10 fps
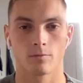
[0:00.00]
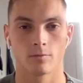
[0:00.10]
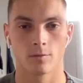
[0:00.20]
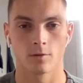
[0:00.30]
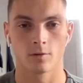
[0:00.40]

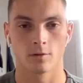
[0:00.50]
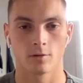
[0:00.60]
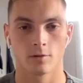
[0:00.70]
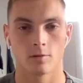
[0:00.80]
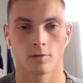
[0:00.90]

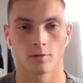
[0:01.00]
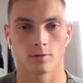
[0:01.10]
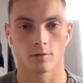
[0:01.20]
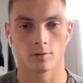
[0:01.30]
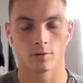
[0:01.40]

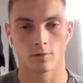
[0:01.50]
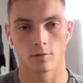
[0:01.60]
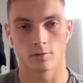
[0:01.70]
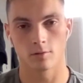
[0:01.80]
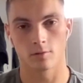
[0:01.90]

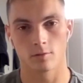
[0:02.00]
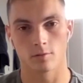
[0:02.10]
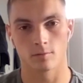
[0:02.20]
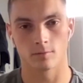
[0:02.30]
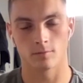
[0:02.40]

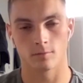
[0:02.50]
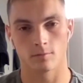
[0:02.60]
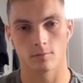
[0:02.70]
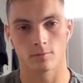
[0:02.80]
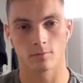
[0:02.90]

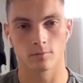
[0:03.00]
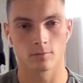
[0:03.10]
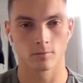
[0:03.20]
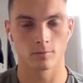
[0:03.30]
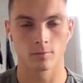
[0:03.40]

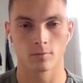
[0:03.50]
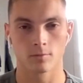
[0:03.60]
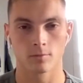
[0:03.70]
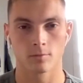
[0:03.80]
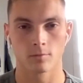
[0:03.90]

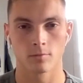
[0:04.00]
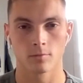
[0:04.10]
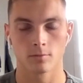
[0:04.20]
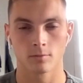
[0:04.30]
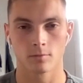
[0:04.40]

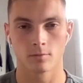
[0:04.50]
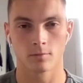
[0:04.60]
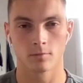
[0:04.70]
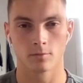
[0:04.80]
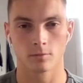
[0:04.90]

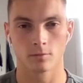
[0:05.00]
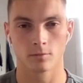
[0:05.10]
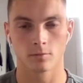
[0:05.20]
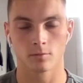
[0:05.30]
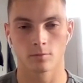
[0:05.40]

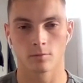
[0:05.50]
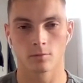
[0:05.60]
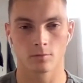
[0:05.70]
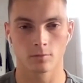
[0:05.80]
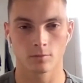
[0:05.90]

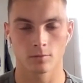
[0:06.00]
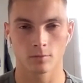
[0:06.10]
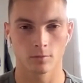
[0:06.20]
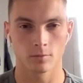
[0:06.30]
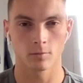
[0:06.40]

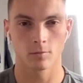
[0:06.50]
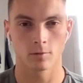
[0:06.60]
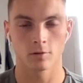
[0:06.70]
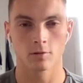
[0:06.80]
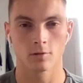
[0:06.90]

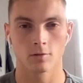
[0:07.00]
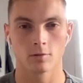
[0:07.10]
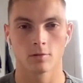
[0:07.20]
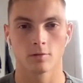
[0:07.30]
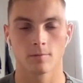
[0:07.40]

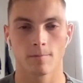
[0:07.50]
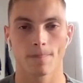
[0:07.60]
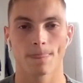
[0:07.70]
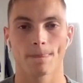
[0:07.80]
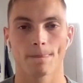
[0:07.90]
(silent)